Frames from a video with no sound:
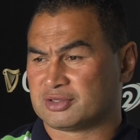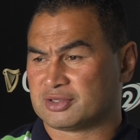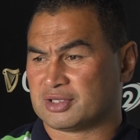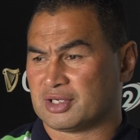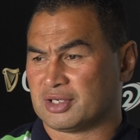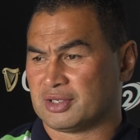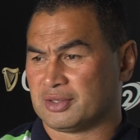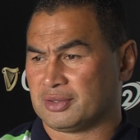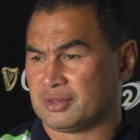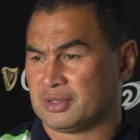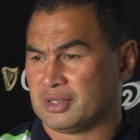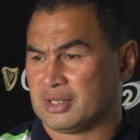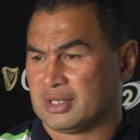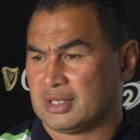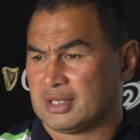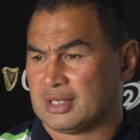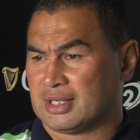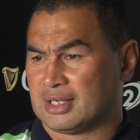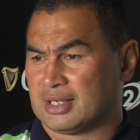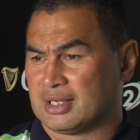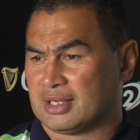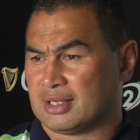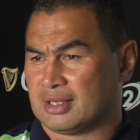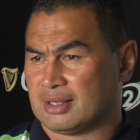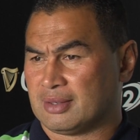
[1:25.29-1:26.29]
So
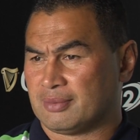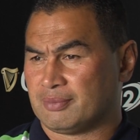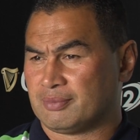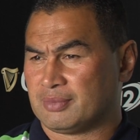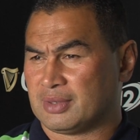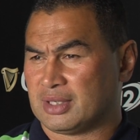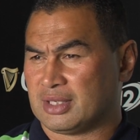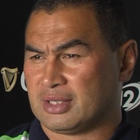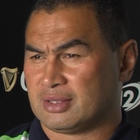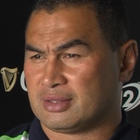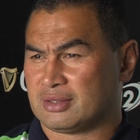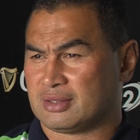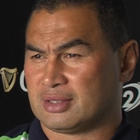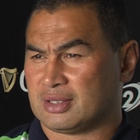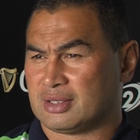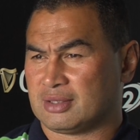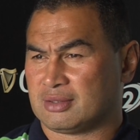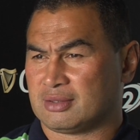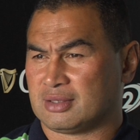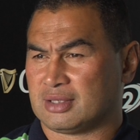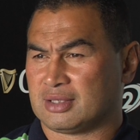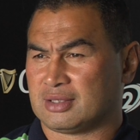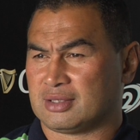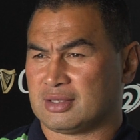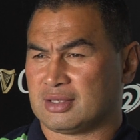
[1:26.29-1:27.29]
um, and,
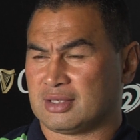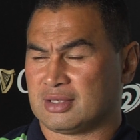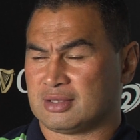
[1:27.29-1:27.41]
and, and,